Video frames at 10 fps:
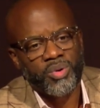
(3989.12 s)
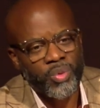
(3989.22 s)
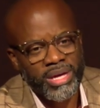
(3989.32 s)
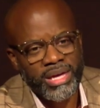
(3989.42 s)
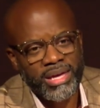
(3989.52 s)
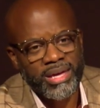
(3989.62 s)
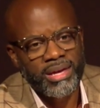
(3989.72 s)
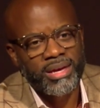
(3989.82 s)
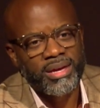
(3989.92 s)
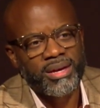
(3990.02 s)
We
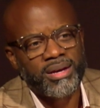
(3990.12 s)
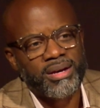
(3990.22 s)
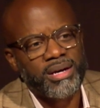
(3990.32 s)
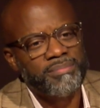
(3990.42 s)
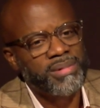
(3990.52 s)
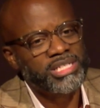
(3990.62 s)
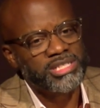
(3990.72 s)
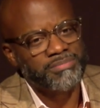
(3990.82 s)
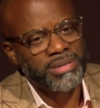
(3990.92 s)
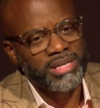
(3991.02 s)

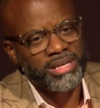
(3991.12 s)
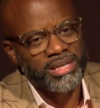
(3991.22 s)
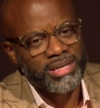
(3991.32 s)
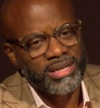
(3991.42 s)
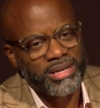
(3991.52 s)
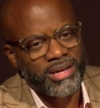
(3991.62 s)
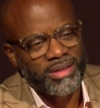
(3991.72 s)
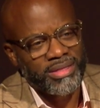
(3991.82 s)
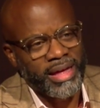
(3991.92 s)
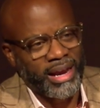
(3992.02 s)
must be
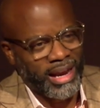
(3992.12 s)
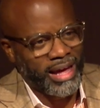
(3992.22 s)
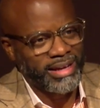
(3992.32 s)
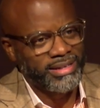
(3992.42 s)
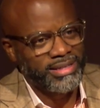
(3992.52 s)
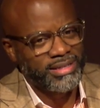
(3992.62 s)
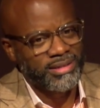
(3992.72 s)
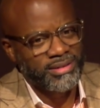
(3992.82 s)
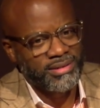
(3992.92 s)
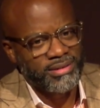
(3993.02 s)
that light
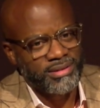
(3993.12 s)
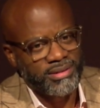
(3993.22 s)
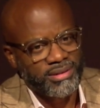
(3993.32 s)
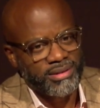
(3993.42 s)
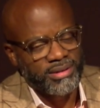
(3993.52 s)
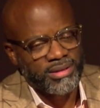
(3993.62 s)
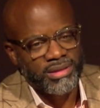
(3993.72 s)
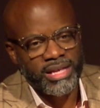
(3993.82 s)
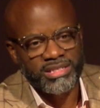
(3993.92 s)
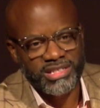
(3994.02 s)

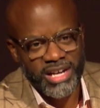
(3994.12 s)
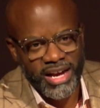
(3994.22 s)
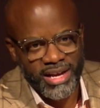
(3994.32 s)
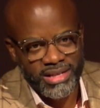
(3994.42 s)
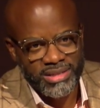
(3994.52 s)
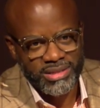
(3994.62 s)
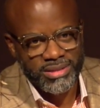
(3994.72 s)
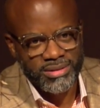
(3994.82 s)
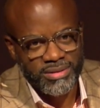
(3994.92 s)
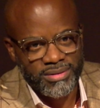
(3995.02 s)
that
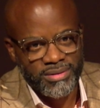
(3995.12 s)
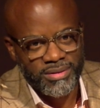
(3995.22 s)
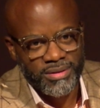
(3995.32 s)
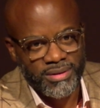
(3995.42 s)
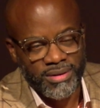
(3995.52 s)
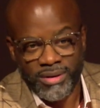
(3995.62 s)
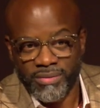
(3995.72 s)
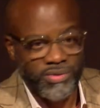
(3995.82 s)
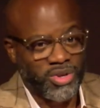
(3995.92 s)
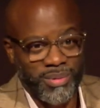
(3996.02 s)
shines.
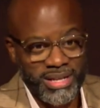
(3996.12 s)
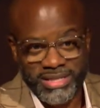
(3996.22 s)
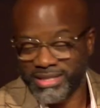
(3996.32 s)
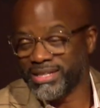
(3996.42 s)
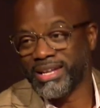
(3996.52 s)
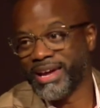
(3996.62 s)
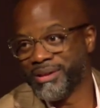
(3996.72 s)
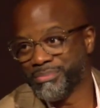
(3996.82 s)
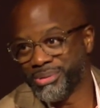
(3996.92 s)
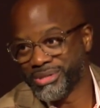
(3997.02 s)
If nobody takes a light
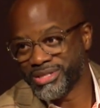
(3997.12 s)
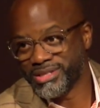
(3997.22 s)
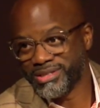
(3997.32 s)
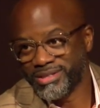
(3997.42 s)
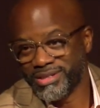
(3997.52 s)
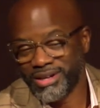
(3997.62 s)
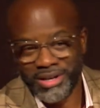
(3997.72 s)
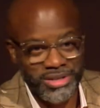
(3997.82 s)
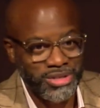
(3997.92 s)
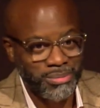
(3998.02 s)
and puts it
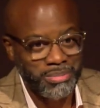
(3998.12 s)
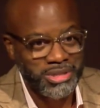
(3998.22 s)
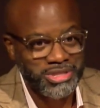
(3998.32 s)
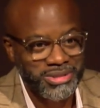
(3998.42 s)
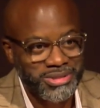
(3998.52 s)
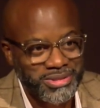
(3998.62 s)
under a bushel,